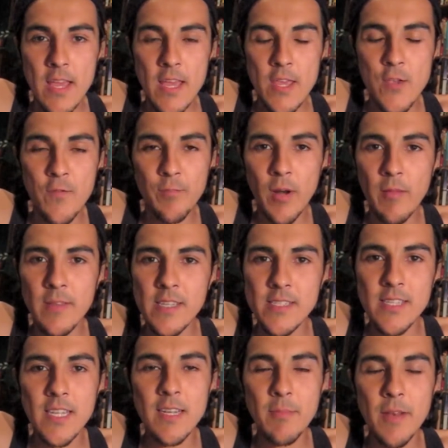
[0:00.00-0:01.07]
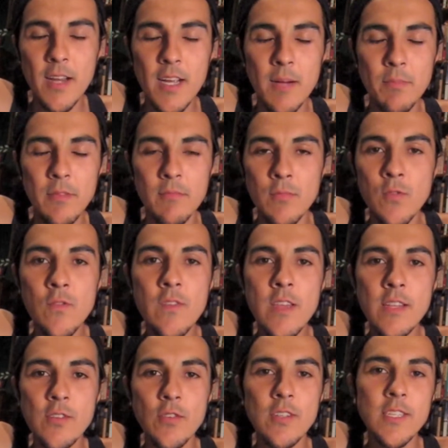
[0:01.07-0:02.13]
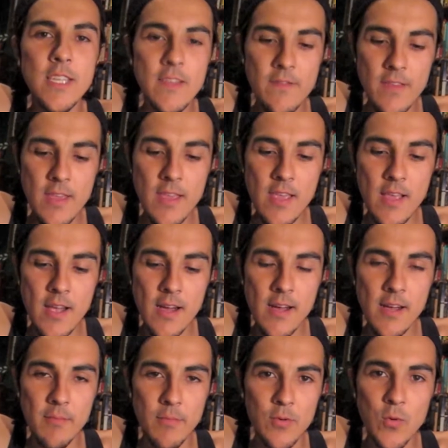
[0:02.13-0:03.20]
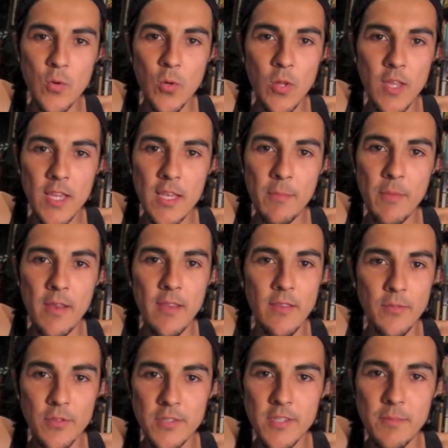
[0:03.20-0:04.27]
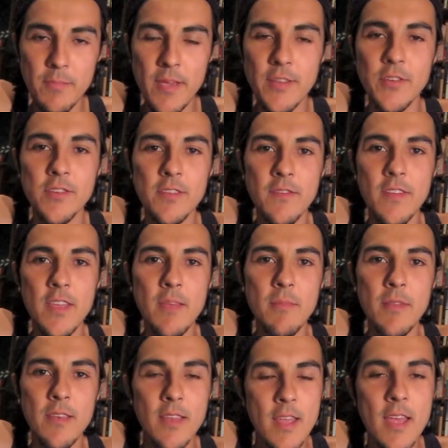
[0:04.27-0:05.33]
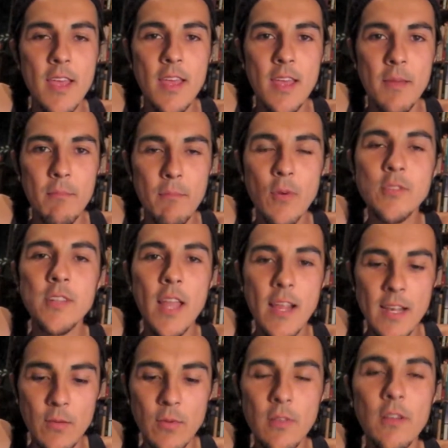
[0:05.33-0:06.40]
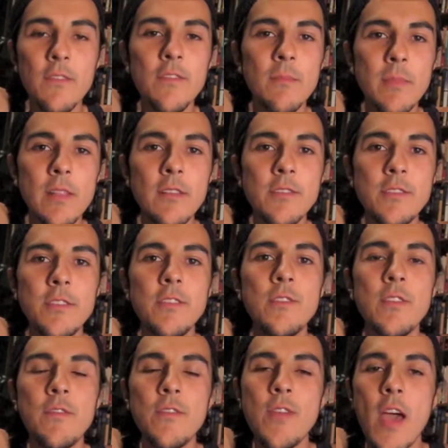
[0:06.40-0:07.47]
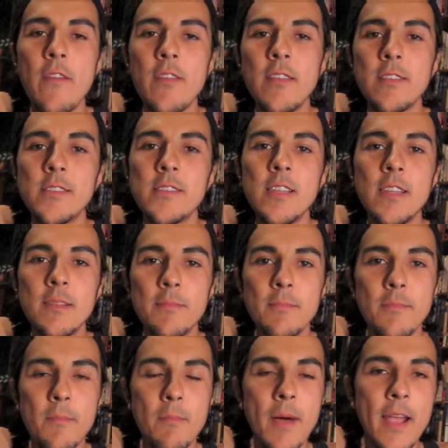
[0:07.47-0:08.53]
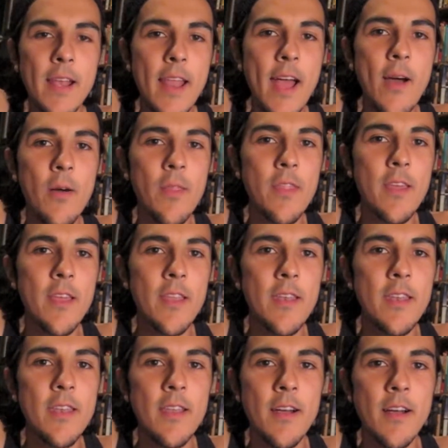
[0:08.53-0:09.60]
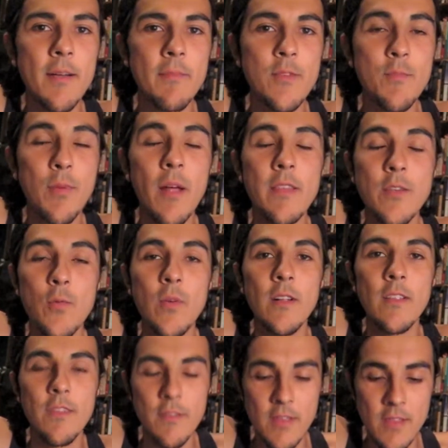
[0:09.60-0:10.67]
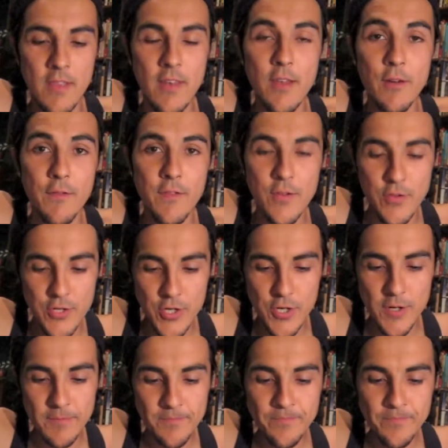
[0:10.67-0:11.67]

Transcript: you've probably seen him in a couple movies or TV. Um, Google him and you'll see pictures of him and most likely will look familiar to you. If you haven't seen them by now, then um, you probably will in the, in the near future.